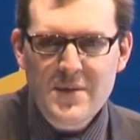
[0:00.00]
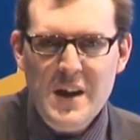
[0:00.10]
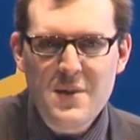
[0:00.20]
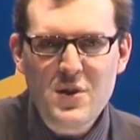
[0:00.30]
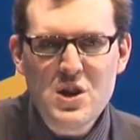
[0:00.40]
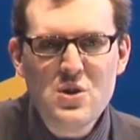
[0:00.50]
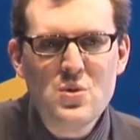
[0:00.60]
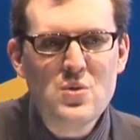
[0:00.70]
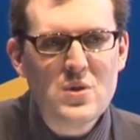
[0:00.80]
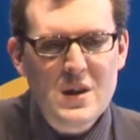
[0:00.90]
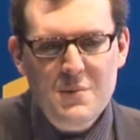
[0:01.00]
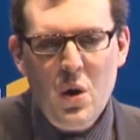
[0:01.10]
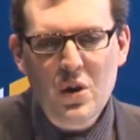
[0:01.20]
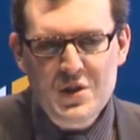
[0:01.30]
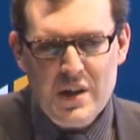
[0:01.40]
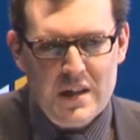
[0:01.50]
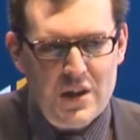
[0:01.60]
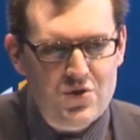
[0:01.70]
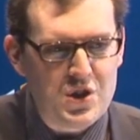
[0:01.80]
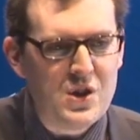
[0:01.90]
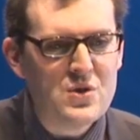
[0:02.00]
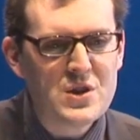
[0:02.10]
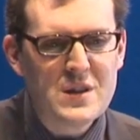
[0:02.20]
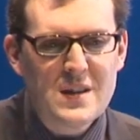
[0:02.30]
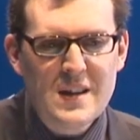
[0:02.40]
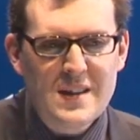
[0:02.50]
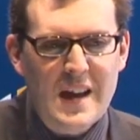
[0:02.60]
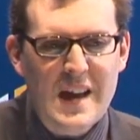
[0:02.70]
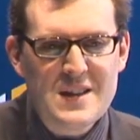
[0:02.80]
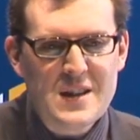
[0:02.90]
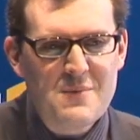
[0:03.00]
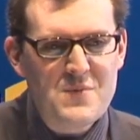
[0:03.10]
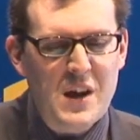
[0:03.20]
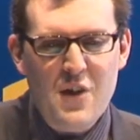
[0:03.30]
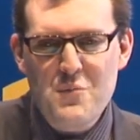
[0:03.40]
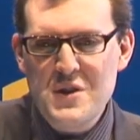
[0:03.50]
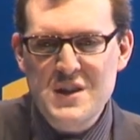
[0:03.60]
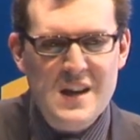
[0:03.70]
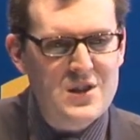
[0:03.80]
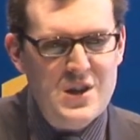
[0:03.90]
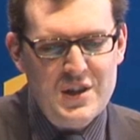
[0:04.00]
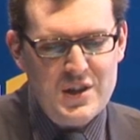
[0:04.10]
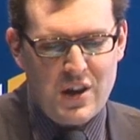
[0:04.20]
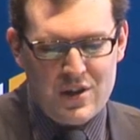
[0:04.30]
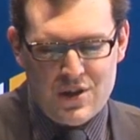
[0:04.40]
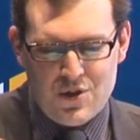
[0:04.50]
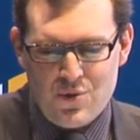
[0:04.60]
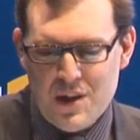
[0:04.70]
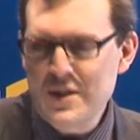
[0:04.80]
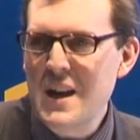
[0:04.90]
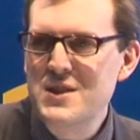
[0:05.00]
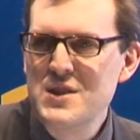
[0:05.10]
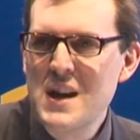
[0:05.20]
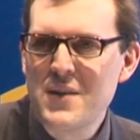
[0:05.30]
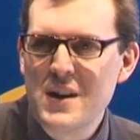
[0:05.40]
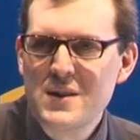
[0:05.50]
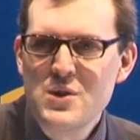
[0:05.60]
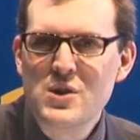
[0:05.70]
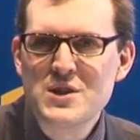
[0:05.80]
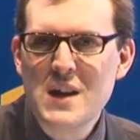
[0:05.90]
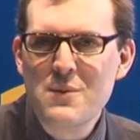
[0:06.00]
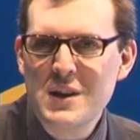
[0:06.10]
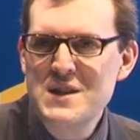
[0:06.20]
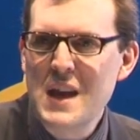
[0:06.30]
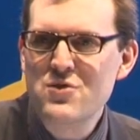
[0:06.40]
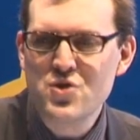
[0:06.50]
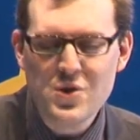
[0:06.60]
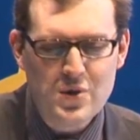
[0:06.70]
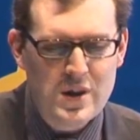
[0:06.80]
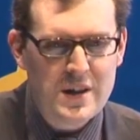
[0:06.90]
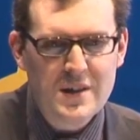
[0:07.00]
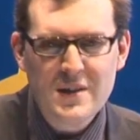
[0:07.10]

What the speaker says: And if a new policy is introduced and the government says, this is going to do this, that, or the other, you can say, well, is that true?